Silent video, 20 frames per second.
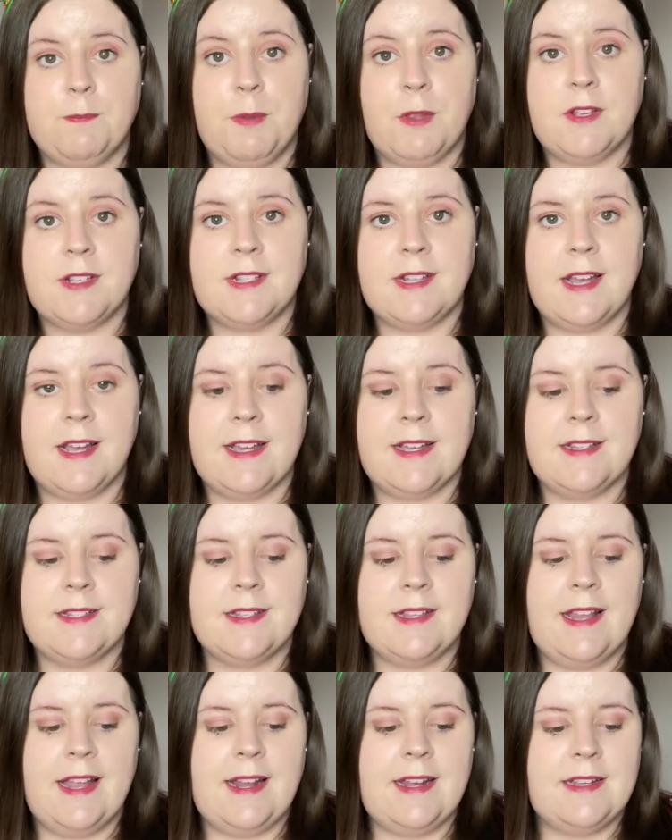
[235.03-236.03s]
plus size
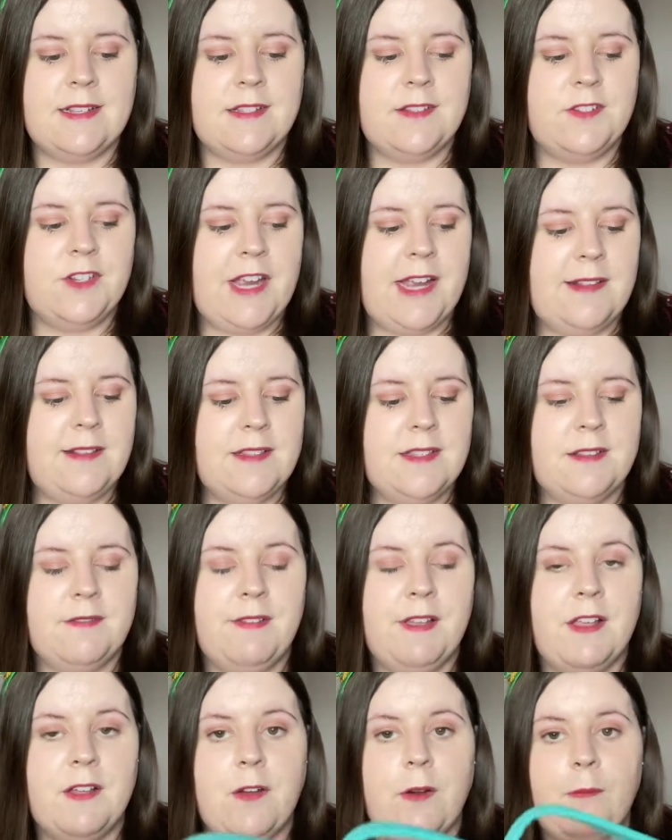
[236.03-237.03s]
ladies and gents
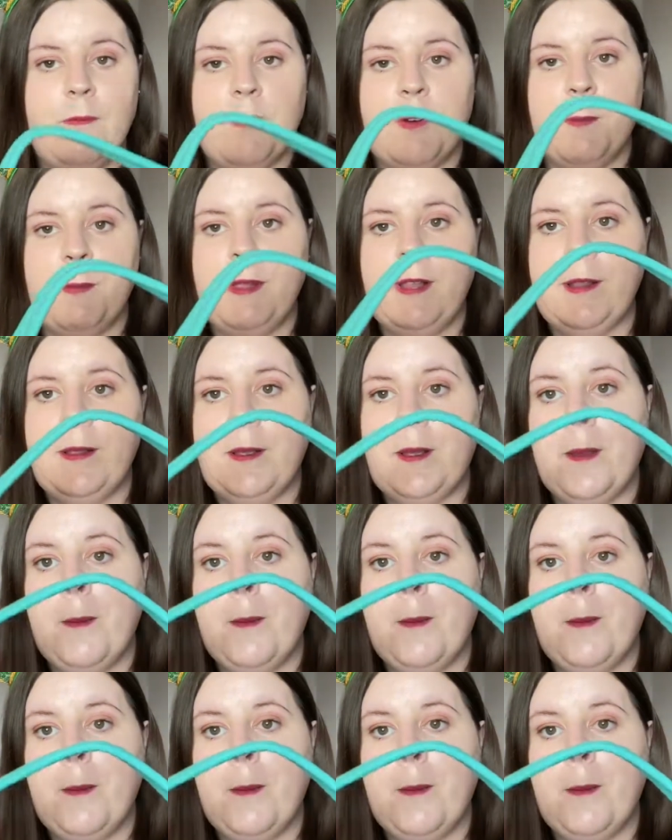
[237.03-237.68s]
feel comfortable,